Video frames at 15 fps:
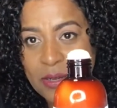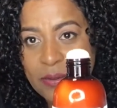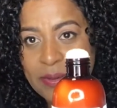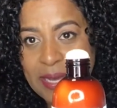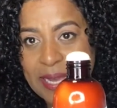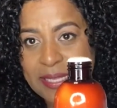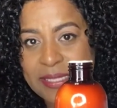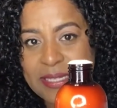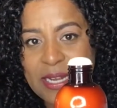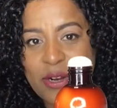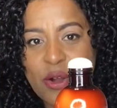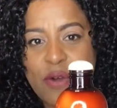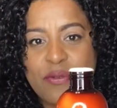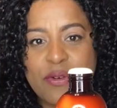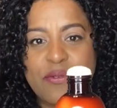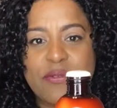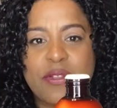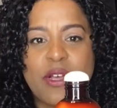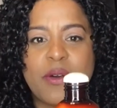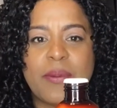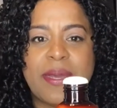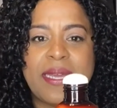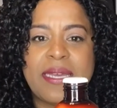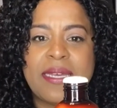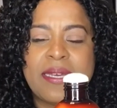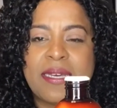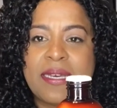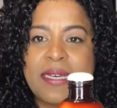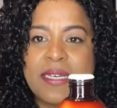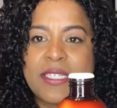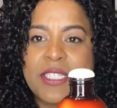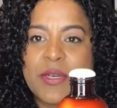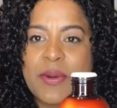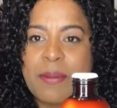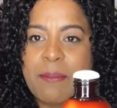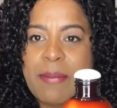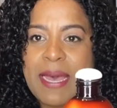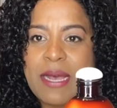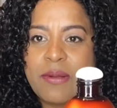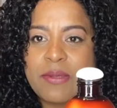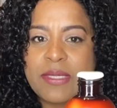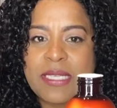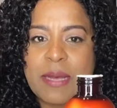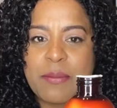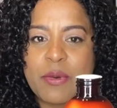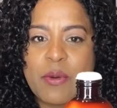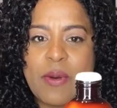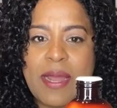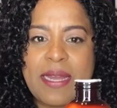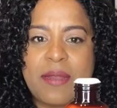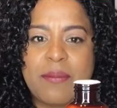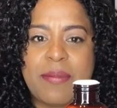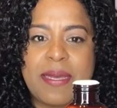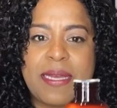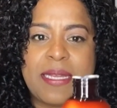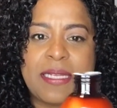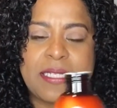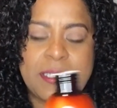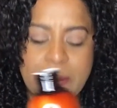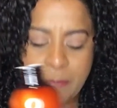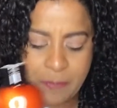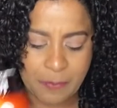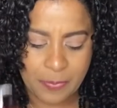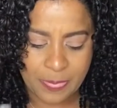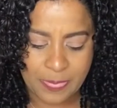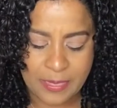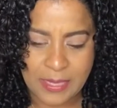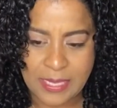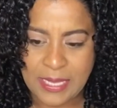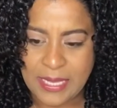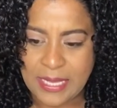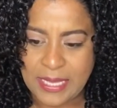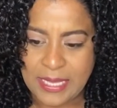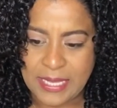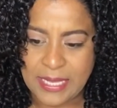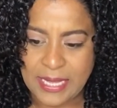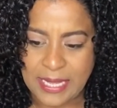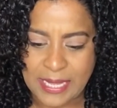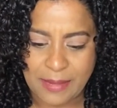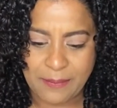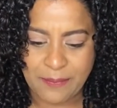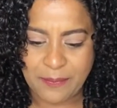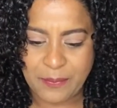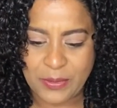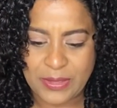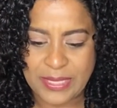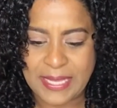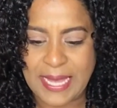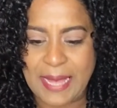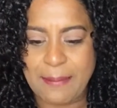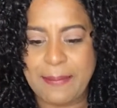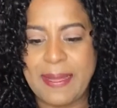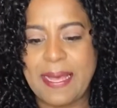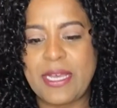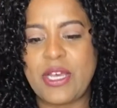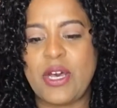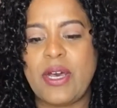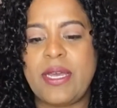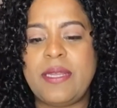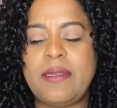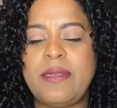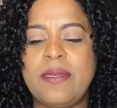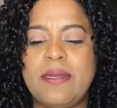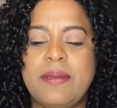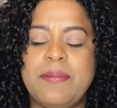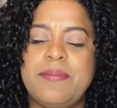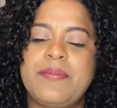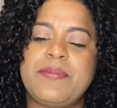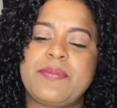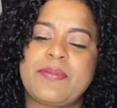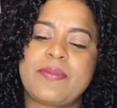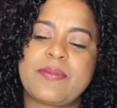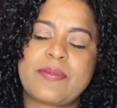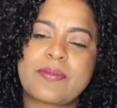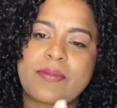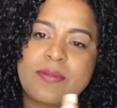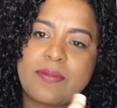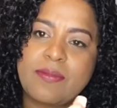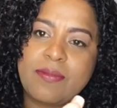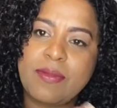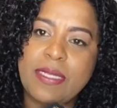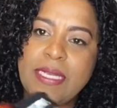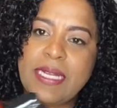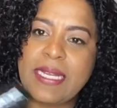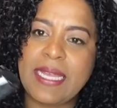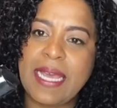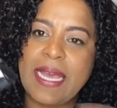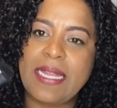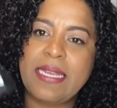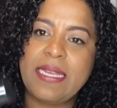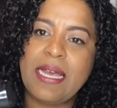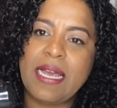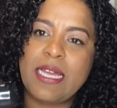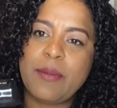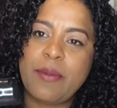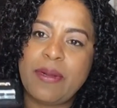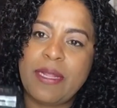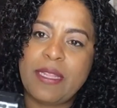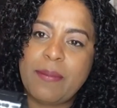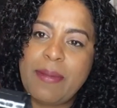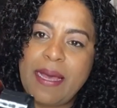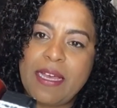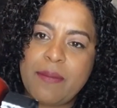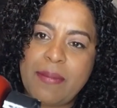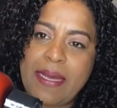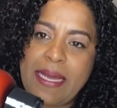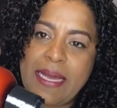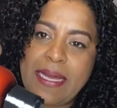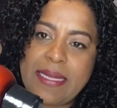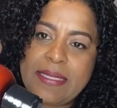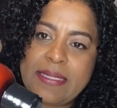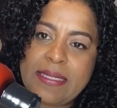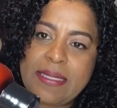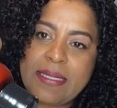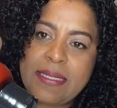Okay, it's not overflowing. So it mounds up quite a bit. Put the cap back on. And again, I'm going to put it at the back of my hand.